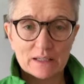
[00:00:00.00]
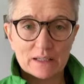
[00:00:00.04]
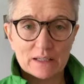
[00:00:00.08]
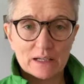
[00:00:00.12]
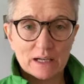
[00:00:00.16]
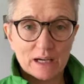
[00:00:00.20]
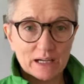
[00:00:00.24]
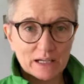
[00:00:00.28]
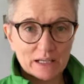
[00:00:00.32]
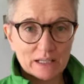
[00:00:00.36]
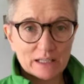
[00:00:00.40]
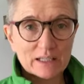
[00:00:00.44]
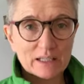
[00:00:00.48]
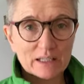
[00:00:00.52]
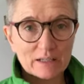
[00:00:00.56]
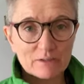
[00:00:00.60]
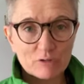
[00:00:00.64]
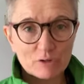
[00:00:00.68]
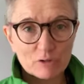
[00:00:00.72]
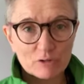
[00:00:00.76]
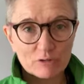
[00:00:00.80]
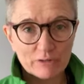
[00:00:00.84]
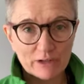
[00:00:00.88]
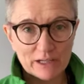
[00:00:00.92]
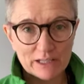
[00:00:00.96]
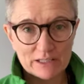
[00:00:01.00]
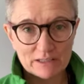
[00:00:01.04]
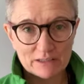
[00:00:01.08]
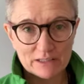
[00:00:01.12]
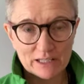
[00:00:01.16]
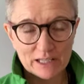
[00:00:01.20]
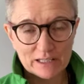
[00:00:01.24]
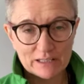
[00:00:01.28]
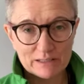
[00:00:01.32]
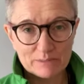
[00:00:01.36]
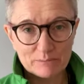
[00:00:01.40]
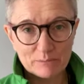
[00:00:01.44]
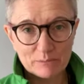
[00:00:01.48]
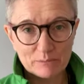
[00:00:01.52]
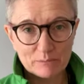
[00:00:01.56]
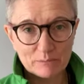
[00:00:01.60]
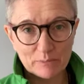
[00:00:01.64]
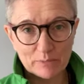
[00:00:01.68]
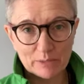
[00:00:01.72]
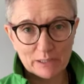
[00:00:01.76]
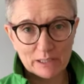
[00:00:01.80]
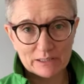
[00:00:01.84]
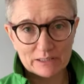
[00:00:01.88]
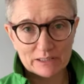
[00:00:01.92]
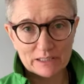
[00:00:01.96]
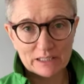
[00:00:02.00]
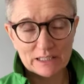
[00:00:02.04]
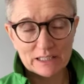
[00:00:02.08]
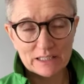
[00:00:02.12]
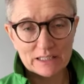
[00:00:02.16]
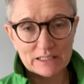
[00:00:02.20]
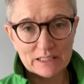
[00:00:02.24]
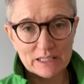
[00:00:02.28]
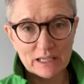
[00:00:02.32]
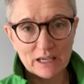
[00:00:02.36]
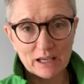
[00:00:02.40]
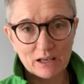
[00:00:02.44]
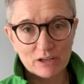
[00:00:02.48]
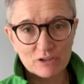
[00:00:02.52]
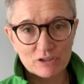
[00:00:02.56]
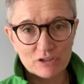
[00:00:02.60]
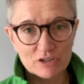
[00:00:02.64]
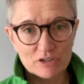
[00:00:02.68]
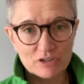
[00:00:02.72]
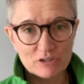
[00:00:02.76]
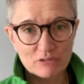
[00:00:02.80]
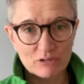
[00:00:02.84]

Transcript: I can give you advice on that as a kinesiologist